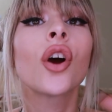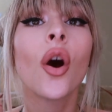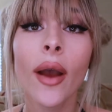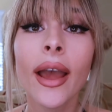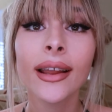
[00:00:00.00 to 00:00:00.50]

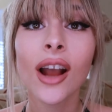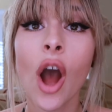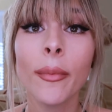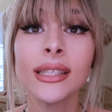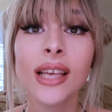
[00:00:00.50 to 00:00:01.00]
go ahead and
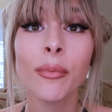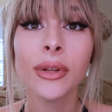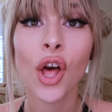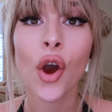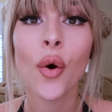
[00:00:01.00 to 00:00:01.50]
comment down
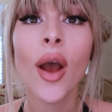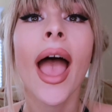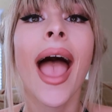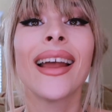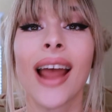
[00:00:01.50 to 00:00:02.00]
below,
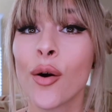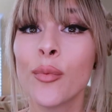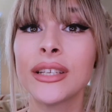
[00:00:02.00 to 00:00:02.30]
and I will